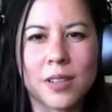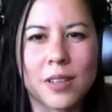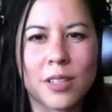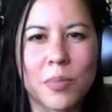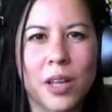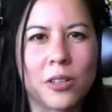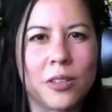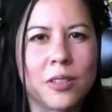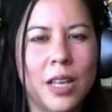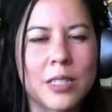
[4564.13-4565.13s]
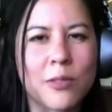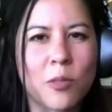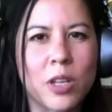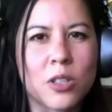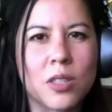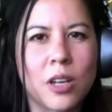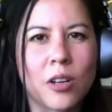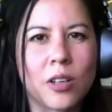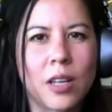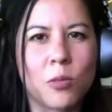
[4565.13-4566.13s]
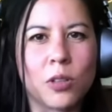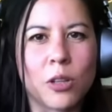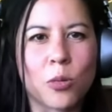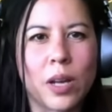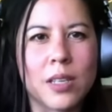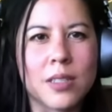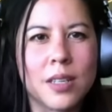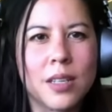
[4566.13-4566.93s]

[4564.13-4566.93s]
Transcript: on the panel has information there, and will otherwise